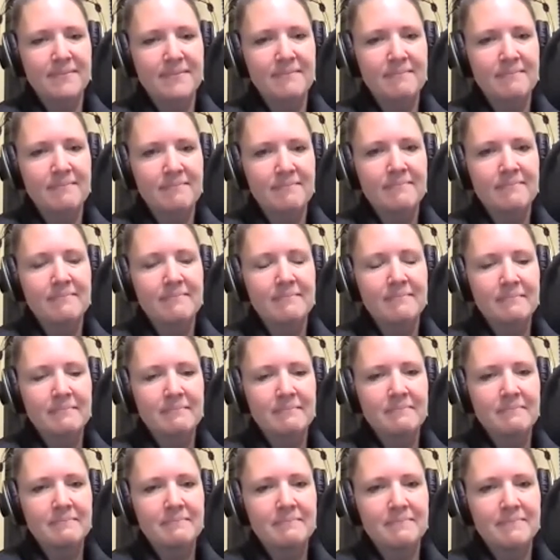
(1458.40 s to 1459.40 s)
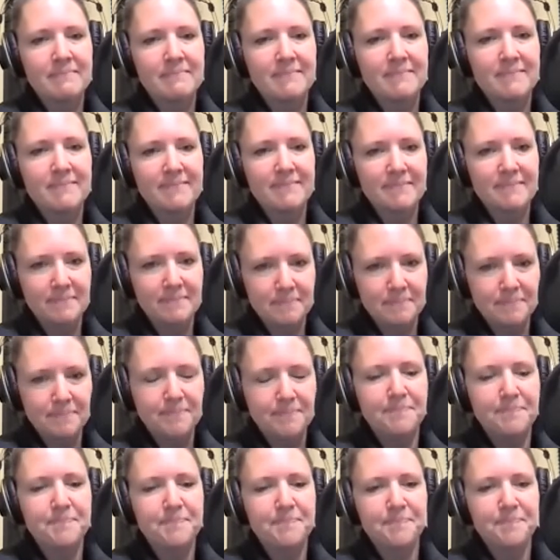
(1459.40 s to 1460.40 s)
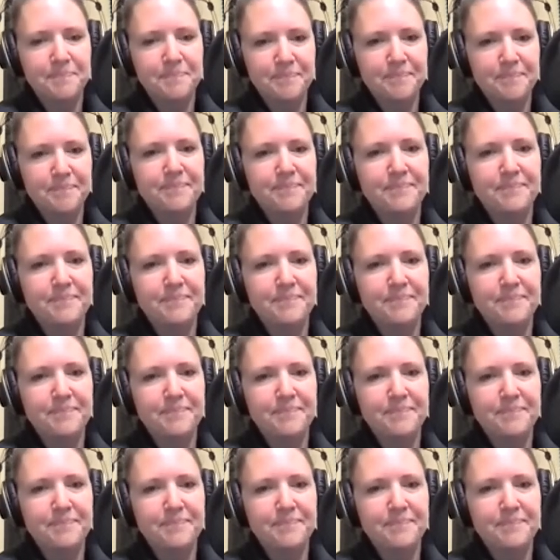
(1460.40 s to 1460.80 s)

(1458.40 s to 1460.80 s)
No words are spoken by the person on screen.